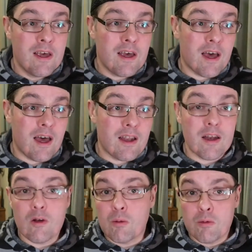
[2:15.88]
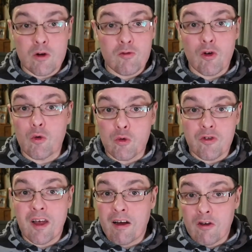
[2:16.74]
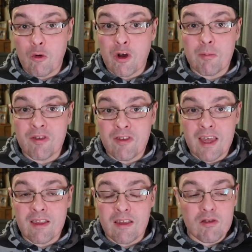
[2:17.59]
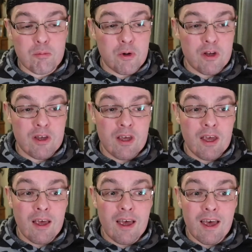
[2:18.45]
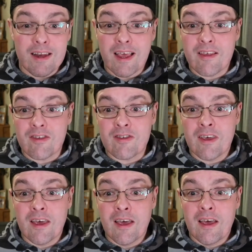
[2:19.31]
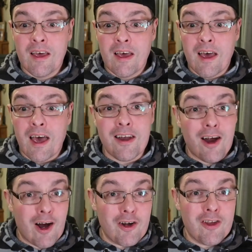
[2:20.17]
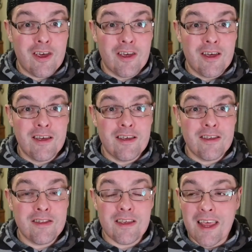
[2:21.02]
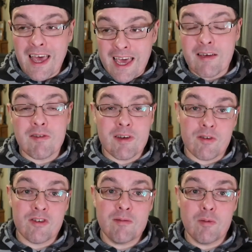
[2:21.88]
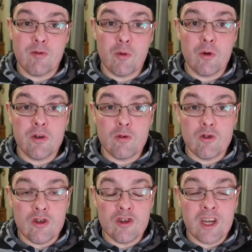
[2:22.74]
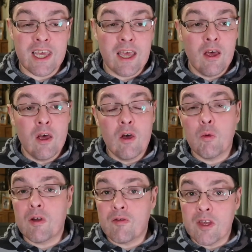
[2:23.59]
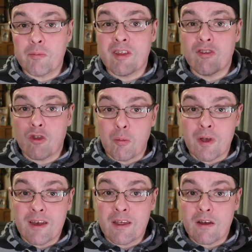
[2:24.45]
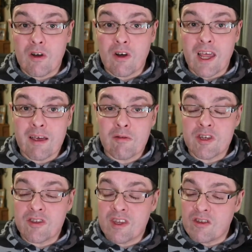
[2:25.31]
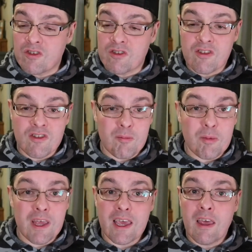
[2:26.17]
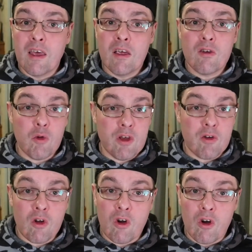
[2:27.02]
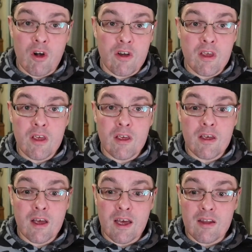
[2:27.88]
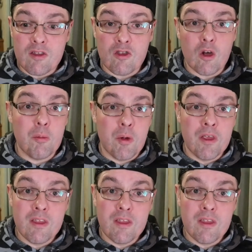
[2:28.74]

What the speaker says: And I know I'm going over old territory by saying this, but it is an art that I have never seen before. You know, usually when a film gets dubbed into another language, they just simply re-record and dub,